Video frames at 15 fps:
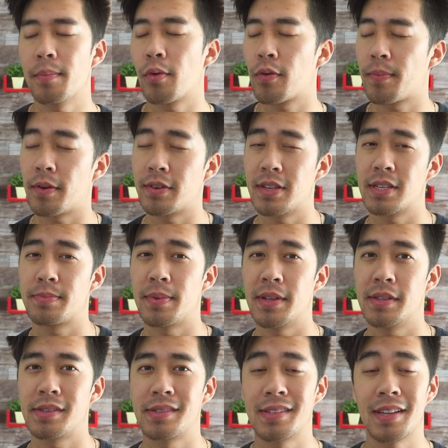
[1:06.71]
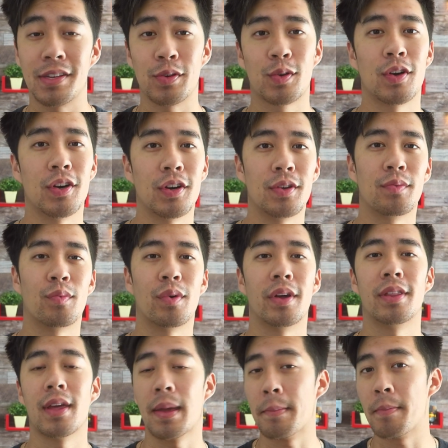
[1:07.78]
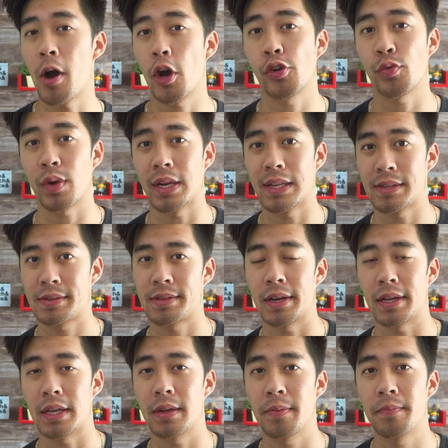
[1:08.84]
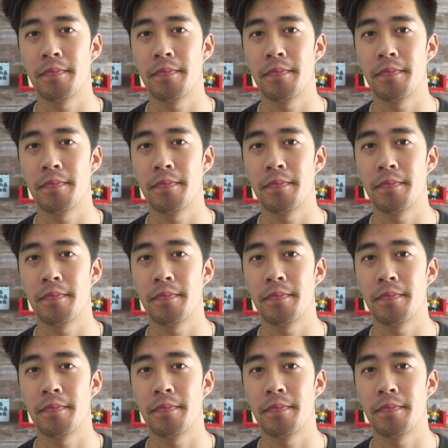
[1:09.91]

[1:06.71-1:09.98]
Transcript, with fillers: more participants than you could with a moderated study.